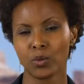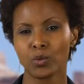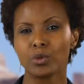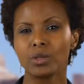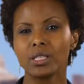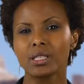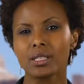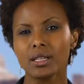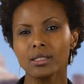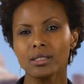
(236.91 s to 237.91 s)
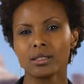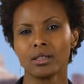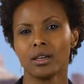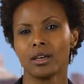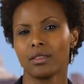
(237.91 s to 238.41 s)
We will discuss
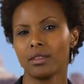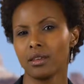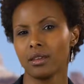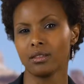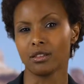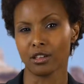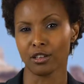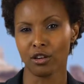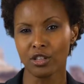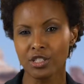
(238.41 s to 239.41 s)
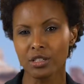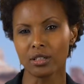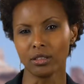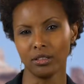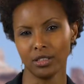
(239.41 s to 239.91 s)
the technological